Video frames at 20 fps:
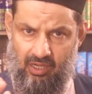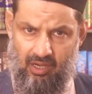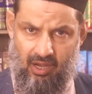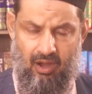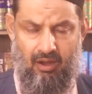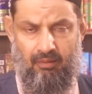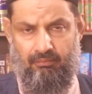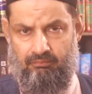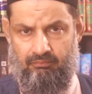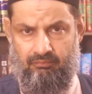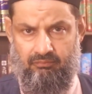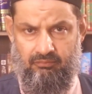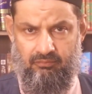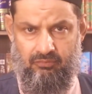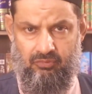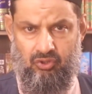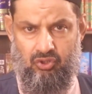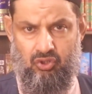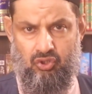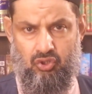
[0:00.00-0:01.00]
calm,
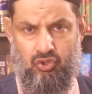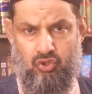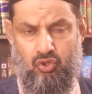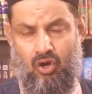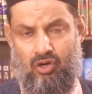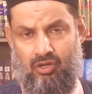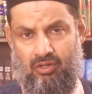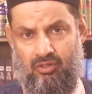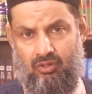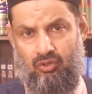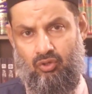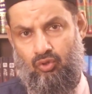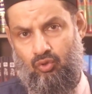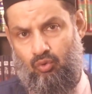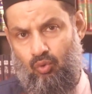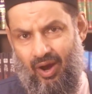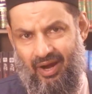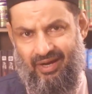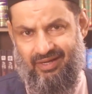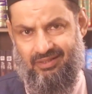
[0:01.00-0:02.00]
you are
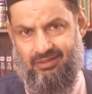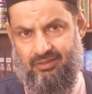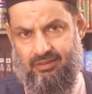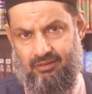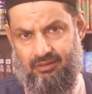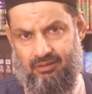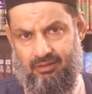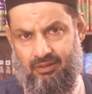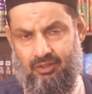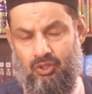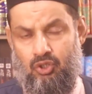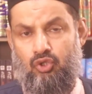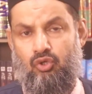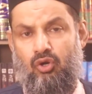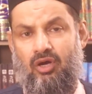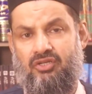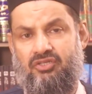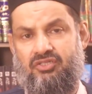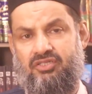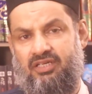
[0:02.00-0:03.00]
quiet, you
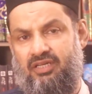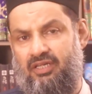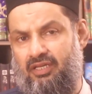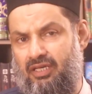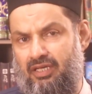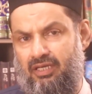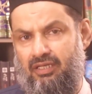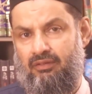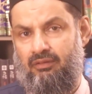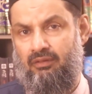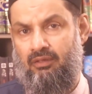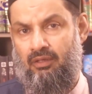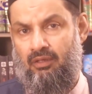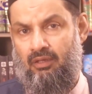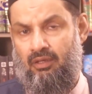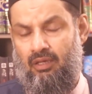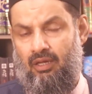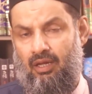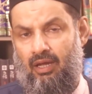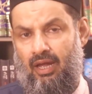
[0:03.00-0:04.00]
are serene,
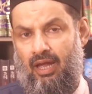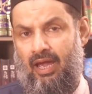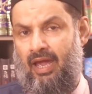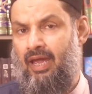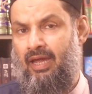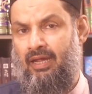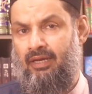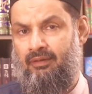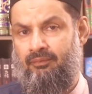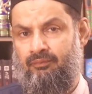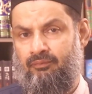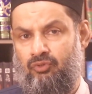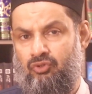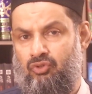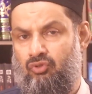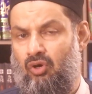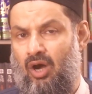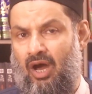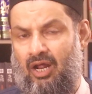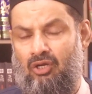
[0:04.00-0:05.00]
and
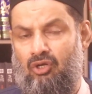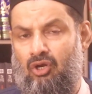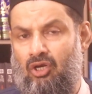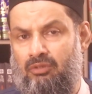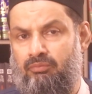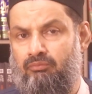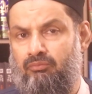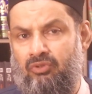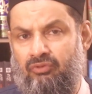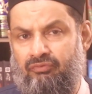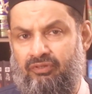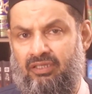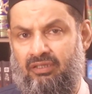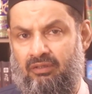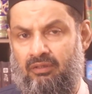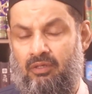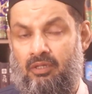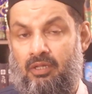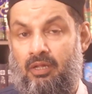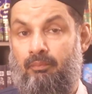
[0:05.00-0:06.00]
you are not
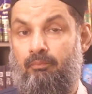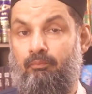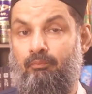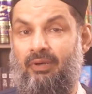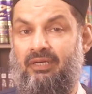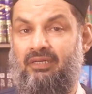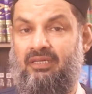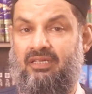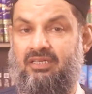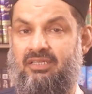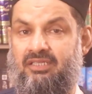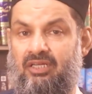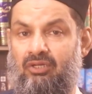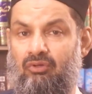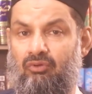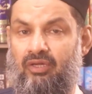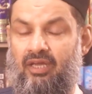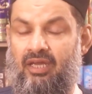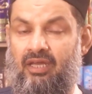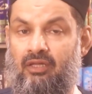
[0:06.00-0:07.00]
moving, but still
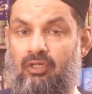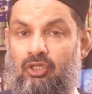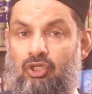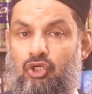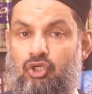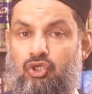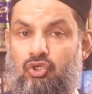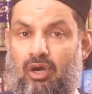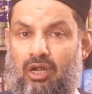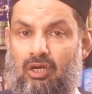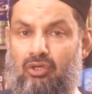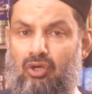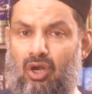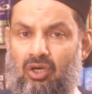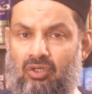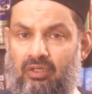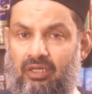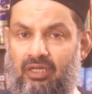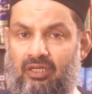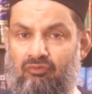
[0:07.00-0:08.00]
okay, you are
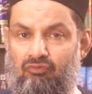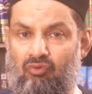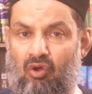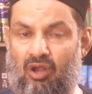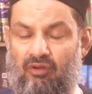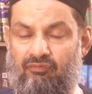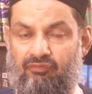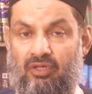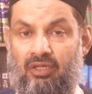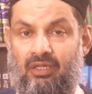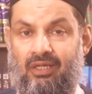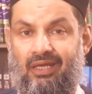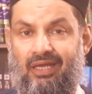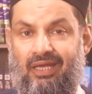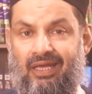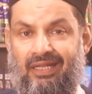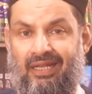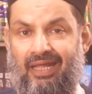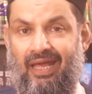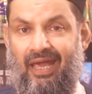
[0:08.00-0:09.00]
not involved
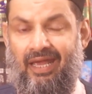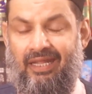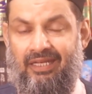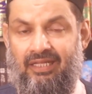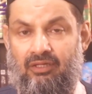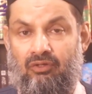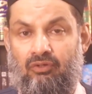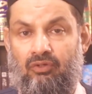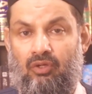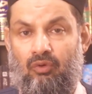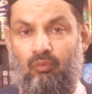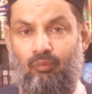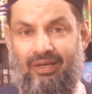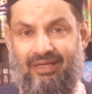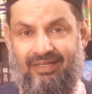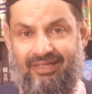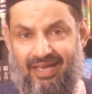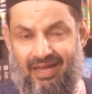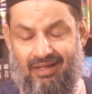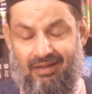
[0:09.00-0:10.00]
in any
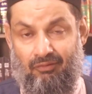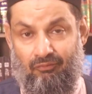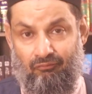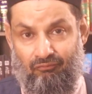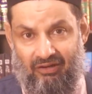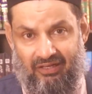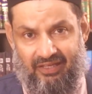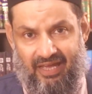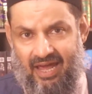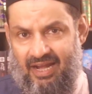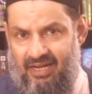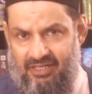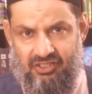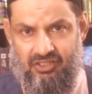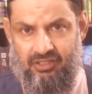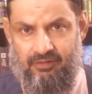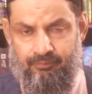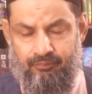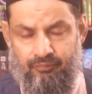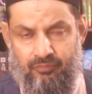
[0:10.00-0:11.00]

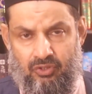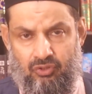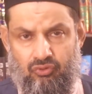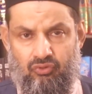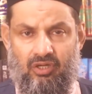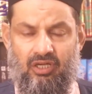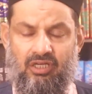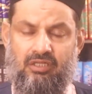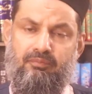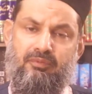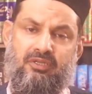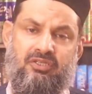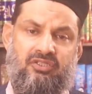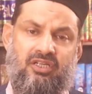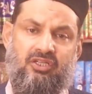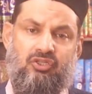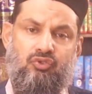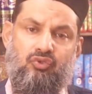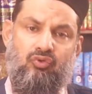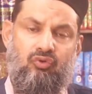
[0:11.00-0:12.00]
vulgarity. So it means
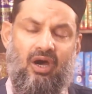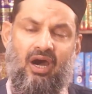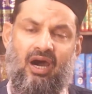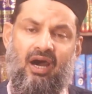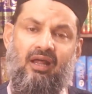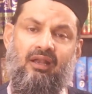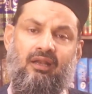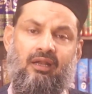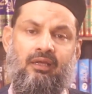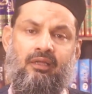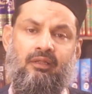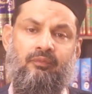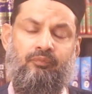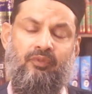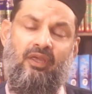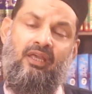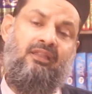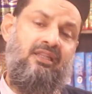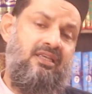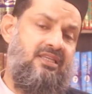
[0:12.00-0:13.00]
that you are
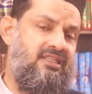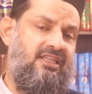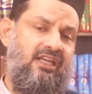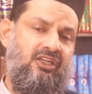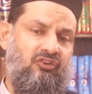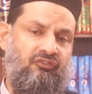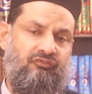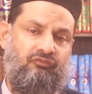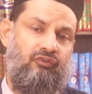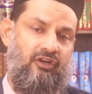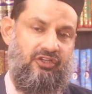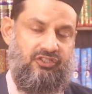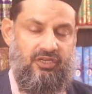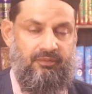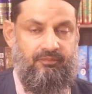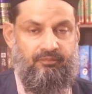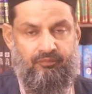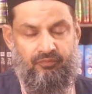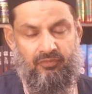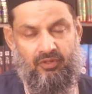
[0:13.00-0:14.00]
in the state of
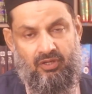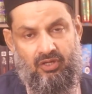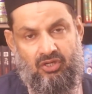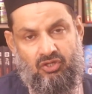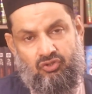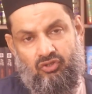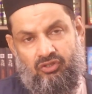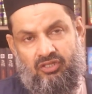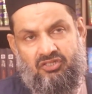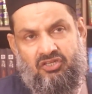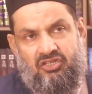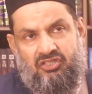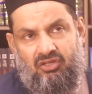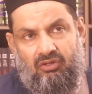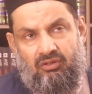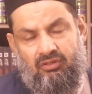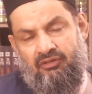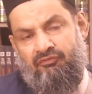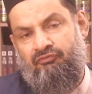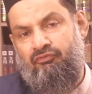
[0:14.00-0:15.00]
worship. So this is
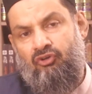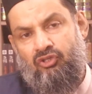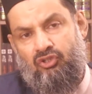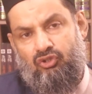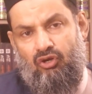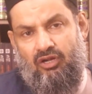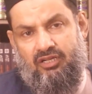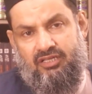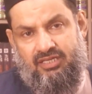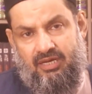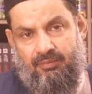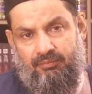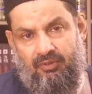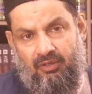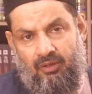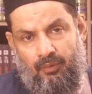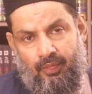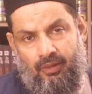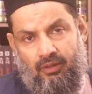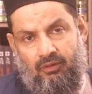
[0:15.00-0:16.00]
the fourth concept
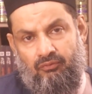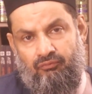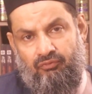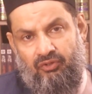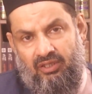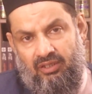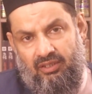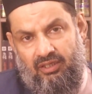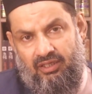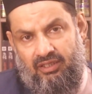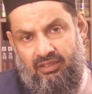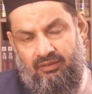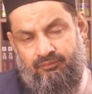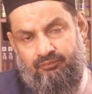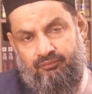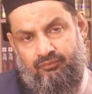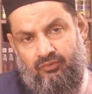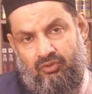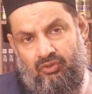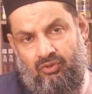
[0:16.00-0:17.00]
we learn
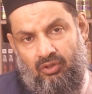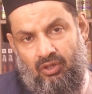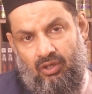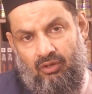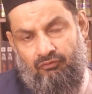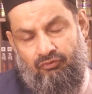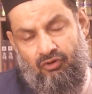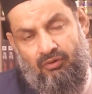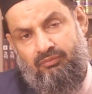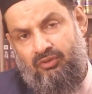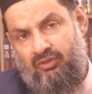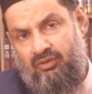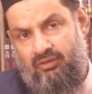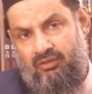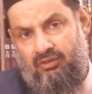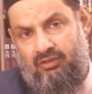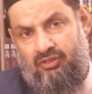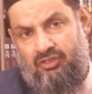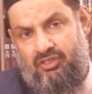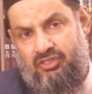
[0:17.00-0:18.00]
from
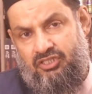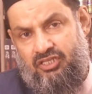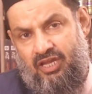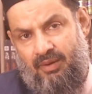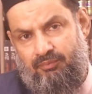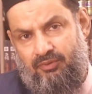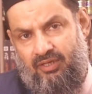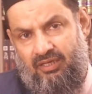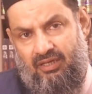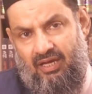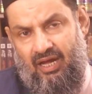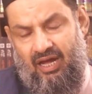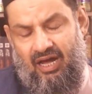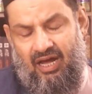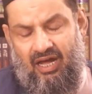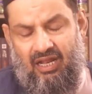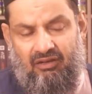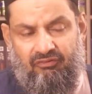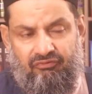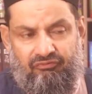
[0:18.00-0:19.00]
the chapter
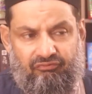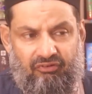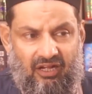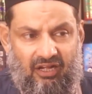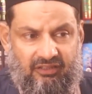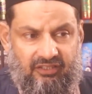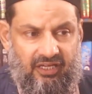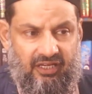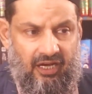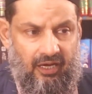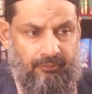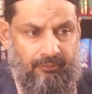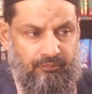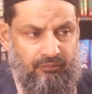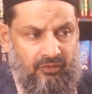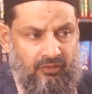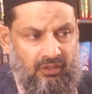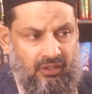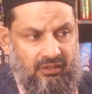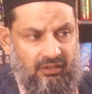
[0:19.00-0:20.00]
Al-Fatiha.
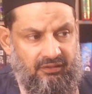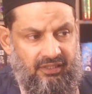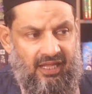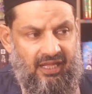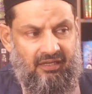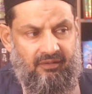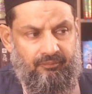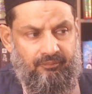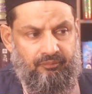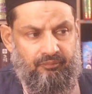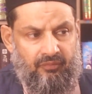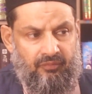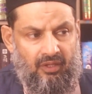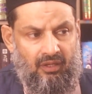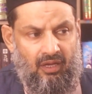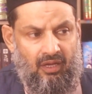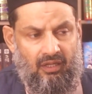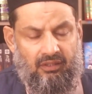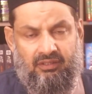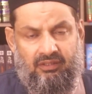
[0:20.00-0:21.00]
Then
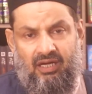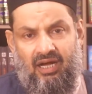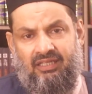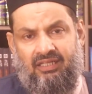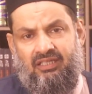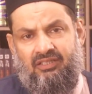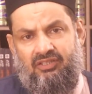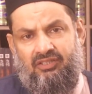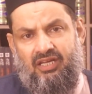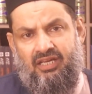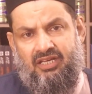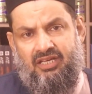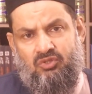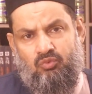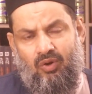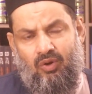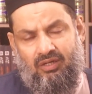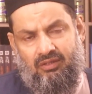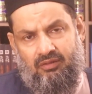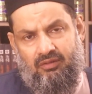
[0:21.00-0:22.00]
the other thing is
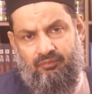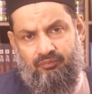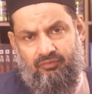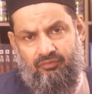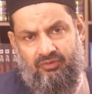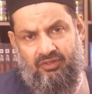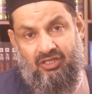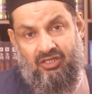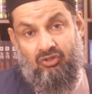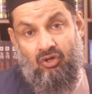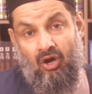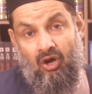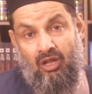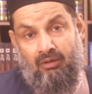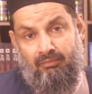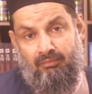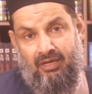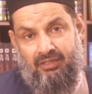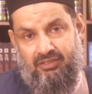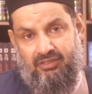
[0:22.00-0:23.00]
what? That
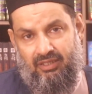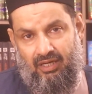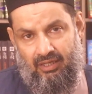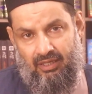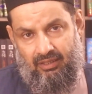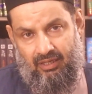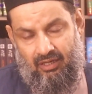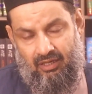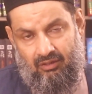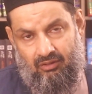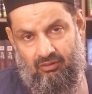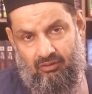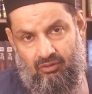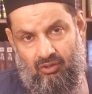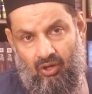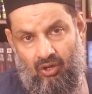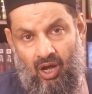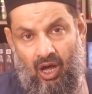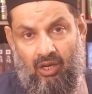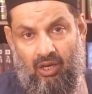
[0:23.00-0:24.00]
Almighty Allah
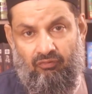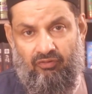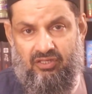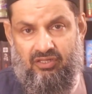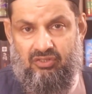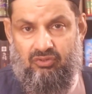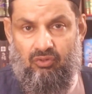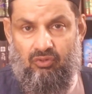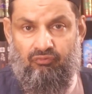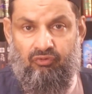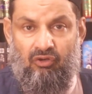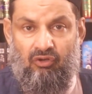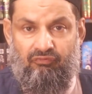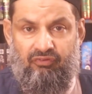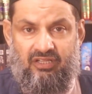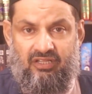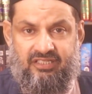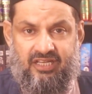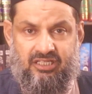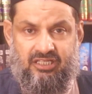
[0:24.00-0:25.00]
always
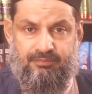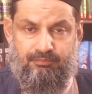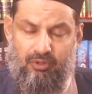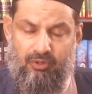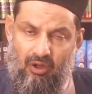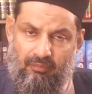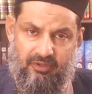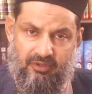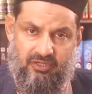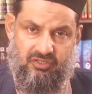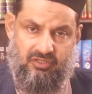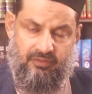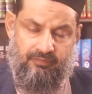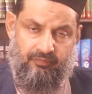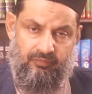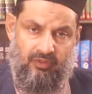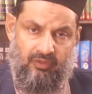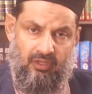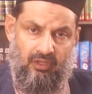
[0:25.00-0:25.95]
fulfills His promise.